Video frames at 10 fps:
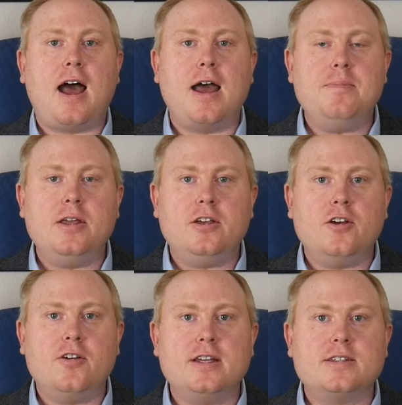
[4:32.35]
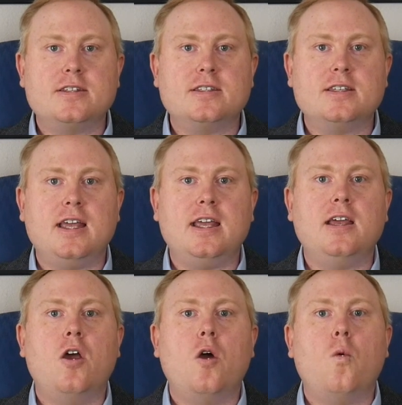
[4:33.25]
I'd be curious to
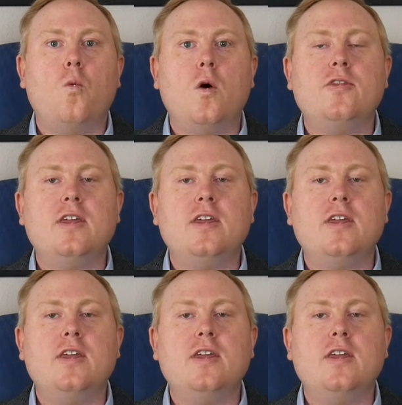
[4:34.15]
see what